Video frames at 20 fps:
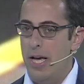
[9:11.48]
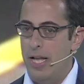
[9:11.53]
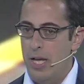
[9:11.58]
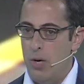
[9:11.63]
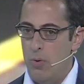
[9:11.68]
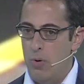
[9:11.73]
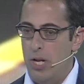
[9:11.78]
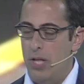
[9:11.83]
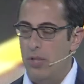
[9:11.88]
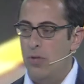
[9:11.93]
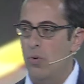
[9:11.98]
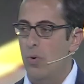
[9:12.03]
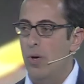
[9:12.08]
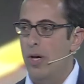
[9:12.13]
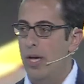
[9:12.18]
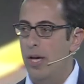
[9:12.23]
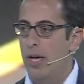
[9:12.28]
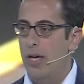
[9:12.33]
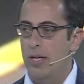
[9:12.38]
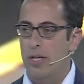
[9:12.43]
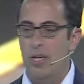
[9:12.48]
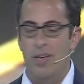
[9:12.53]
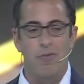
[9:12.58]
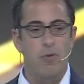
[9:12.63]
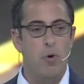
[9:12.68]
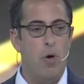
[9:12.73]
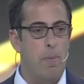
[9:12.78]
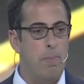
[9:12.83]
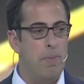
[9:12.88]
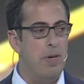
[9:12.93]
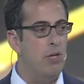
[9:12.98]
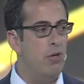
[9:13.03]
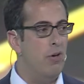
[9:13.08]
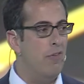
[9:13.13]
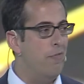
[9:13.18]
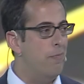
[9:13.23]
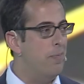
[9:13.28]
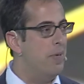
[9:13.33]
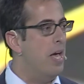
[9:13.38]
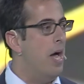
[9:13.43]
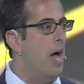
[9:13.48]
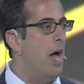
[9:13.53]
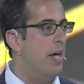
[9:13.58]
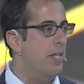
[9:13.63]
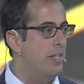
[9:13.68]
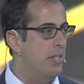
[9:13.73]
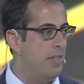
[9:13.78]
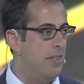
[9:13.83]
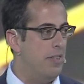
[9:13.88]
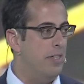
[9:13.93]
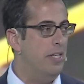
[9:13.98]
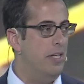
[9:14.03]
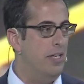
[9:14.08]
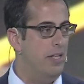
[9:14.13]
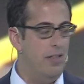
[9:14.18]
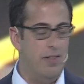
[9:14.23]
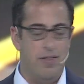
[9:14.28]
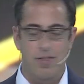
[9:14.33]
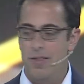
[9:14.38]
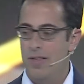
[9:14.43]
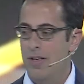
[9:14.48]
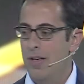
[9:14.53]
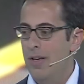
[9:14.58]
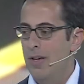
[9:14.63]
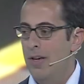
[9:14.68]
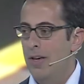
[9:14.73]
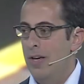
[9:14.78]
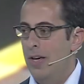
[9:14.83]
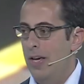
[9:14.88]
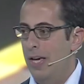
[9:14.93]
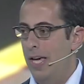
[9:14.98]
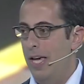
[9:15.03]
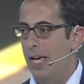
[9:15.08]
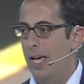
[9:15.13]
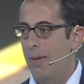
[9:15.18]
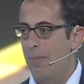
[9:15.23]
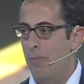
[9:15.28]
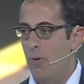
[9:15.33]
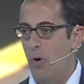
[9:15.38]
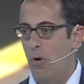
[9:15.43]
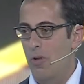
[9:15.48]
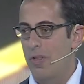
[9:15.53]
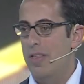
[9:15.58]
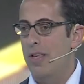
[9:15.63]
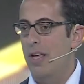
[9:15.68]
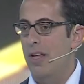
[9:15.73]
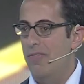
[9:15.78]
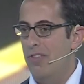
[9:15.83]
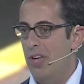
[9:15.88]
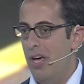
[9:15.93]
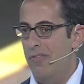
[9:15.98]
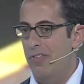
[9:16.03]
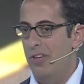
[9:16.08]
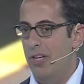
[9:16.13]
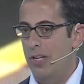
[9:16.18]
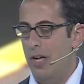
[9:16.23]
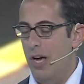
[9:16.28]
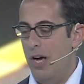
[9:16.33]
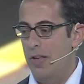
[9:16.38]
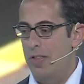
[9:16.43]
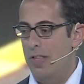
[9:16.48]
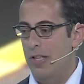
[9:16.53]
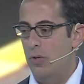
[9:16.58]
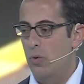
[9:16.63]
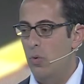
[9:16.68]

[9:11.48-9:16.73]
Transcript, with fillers: and I wanted to uh, give you a bit of behind the scenes um, on self-driving cars at